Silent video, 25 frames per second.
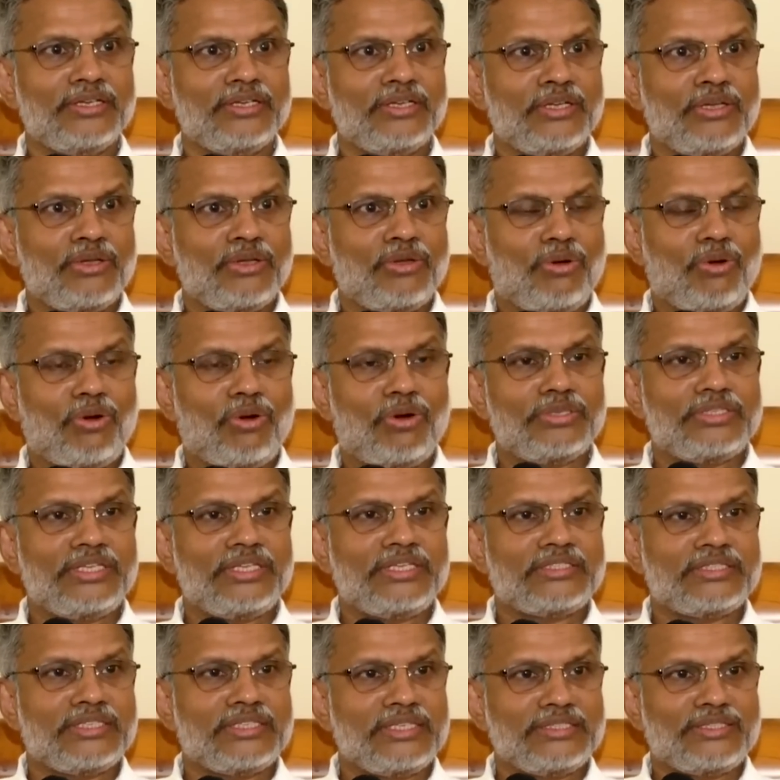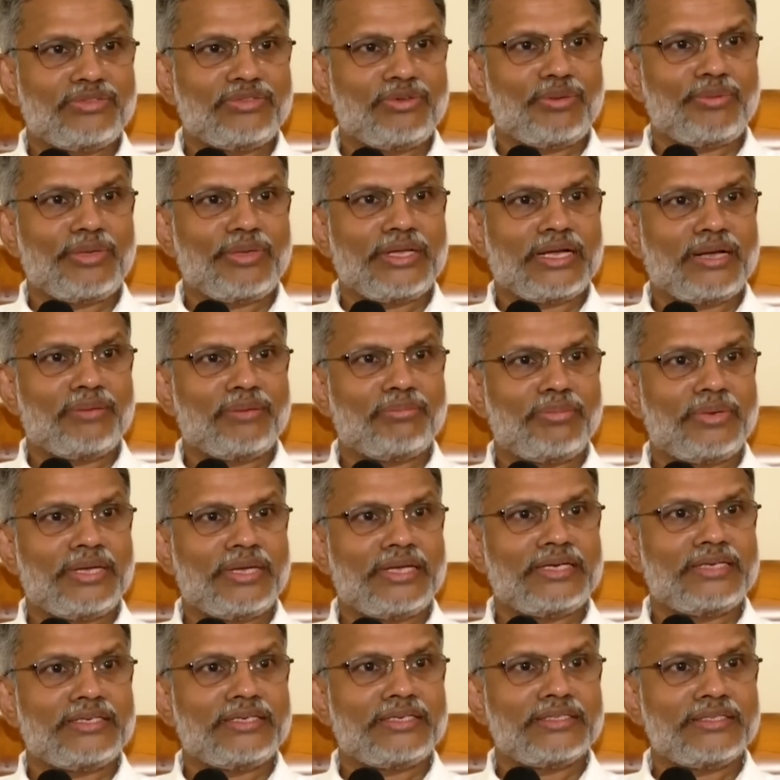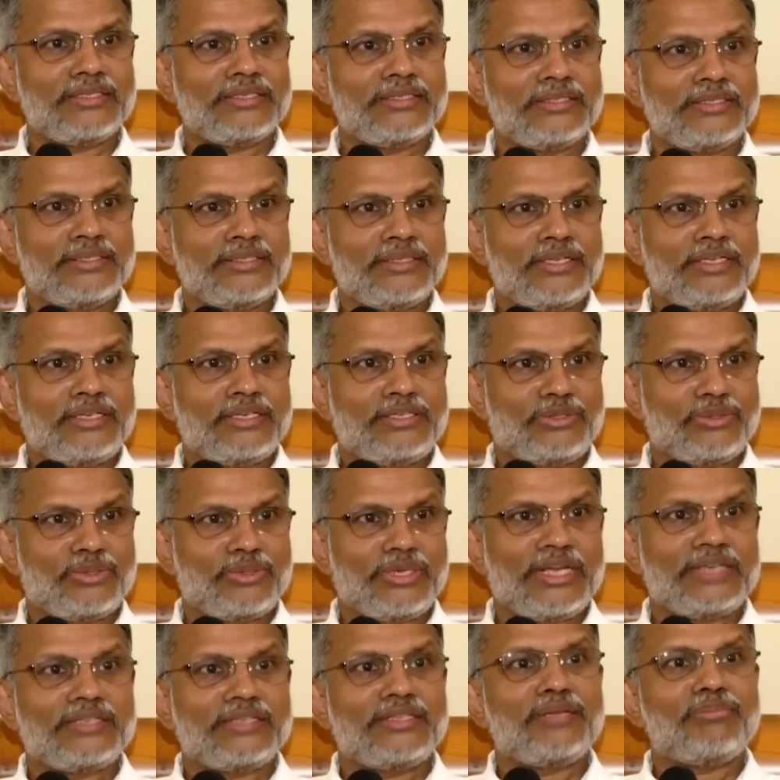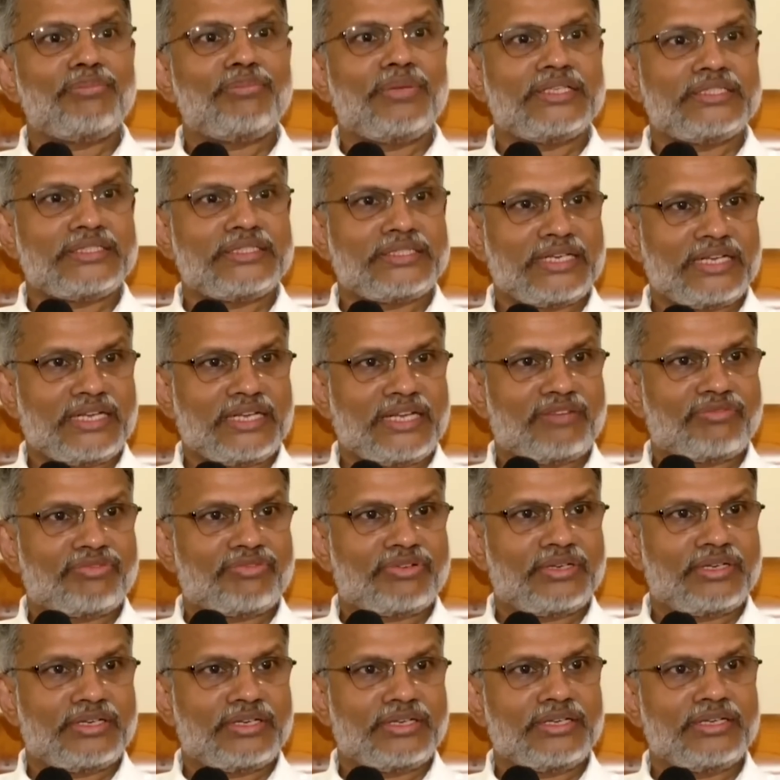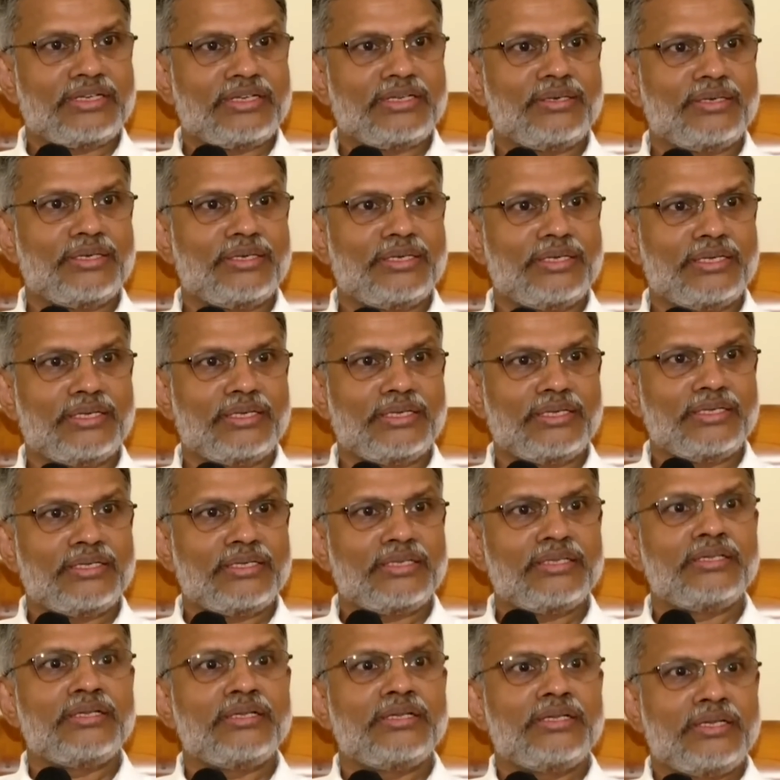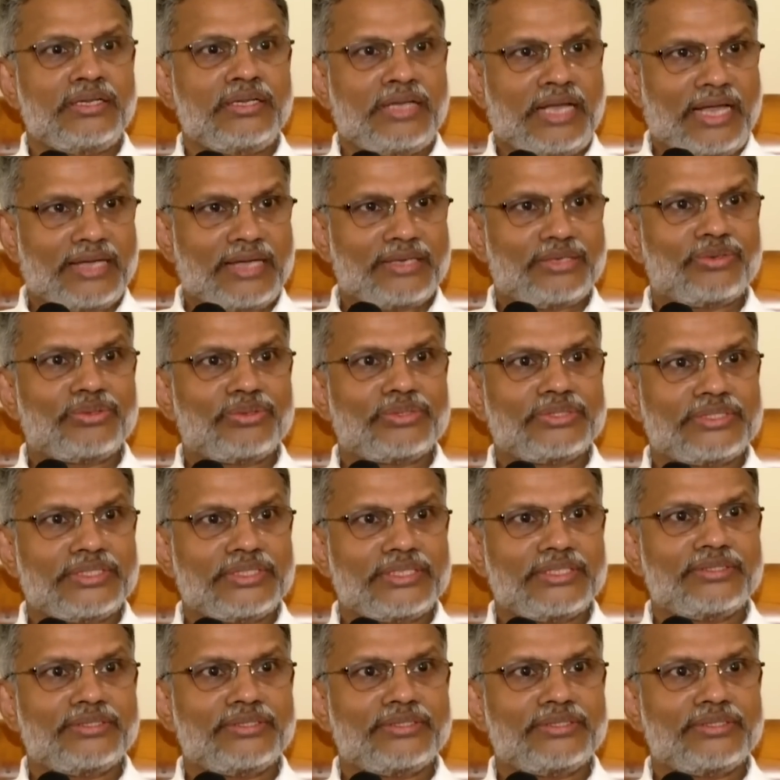All these things will be combined to get the best uh, uh, accuracy.